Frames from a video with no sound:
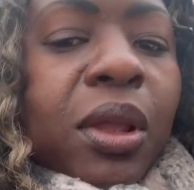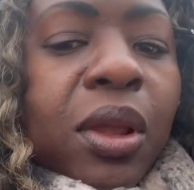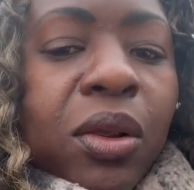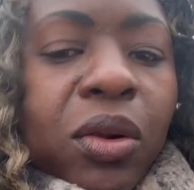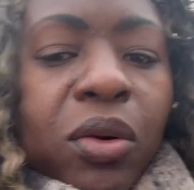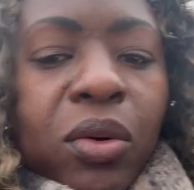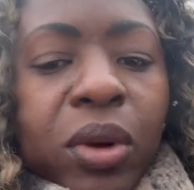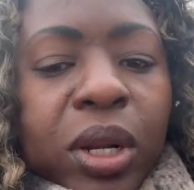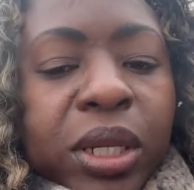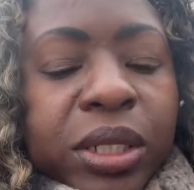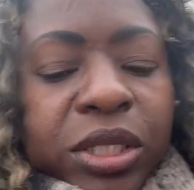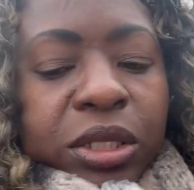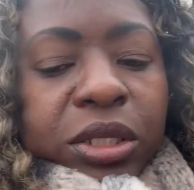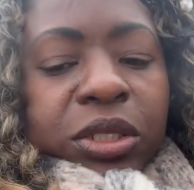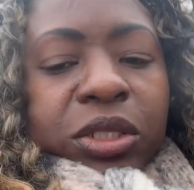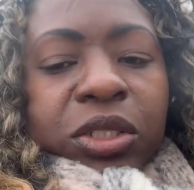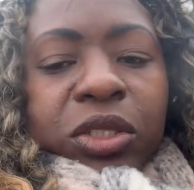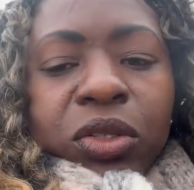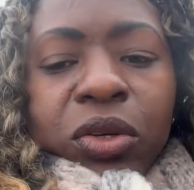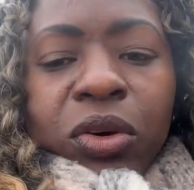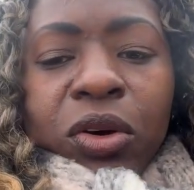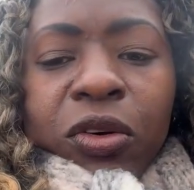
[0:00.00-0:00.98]
Rushing
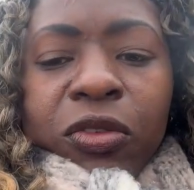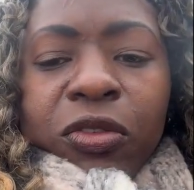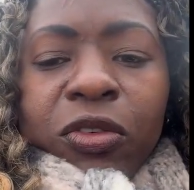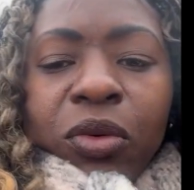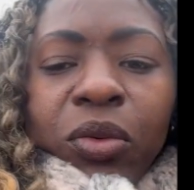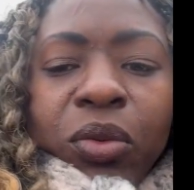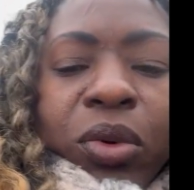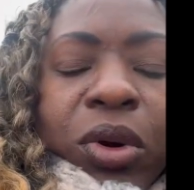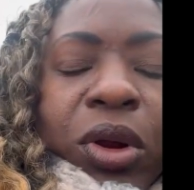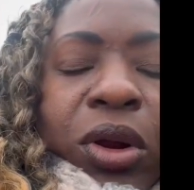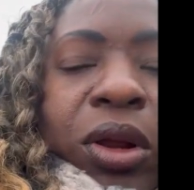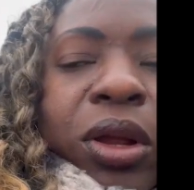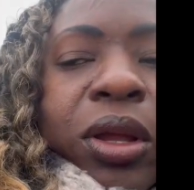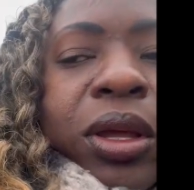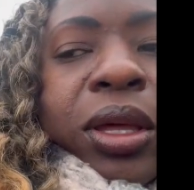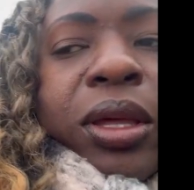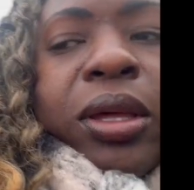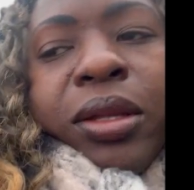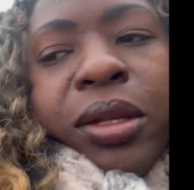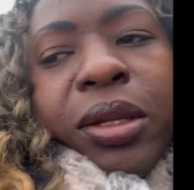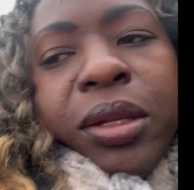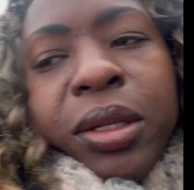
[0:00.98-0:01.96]
to go for work.
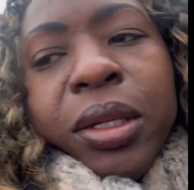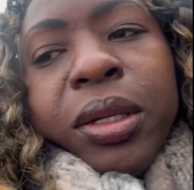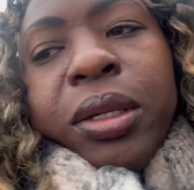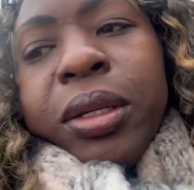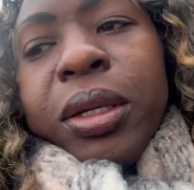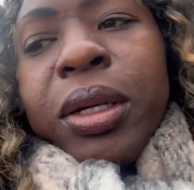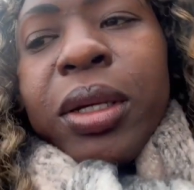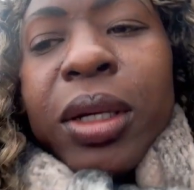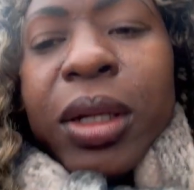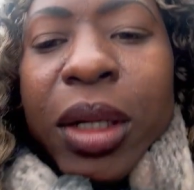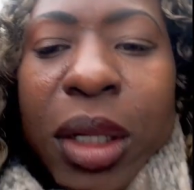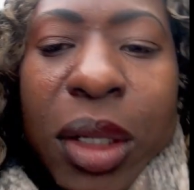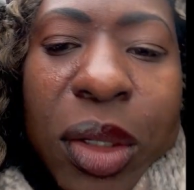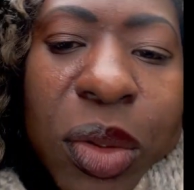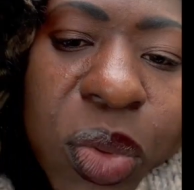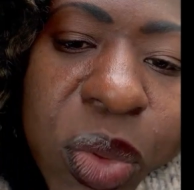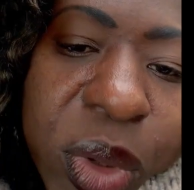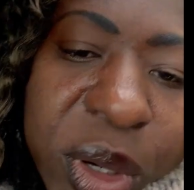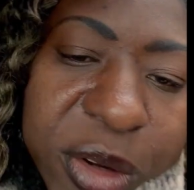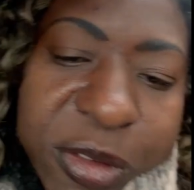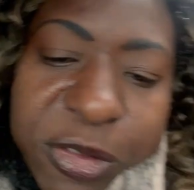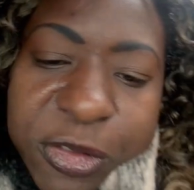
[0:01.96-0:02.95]
It
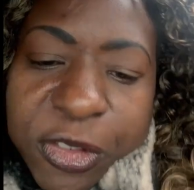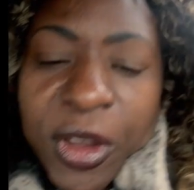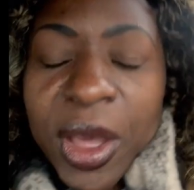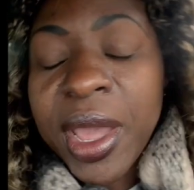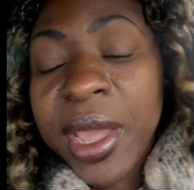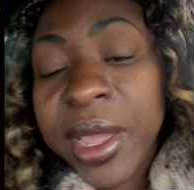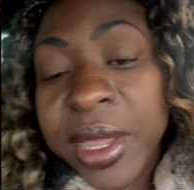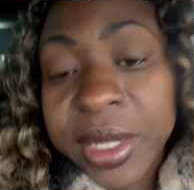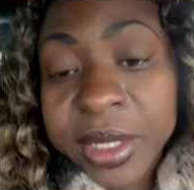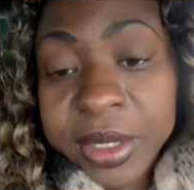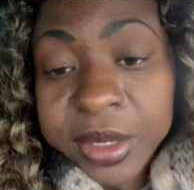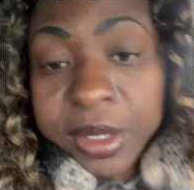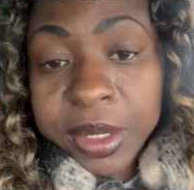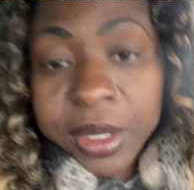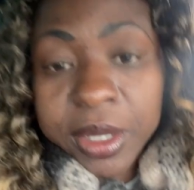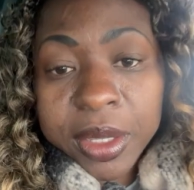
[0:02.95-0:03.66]
went fine.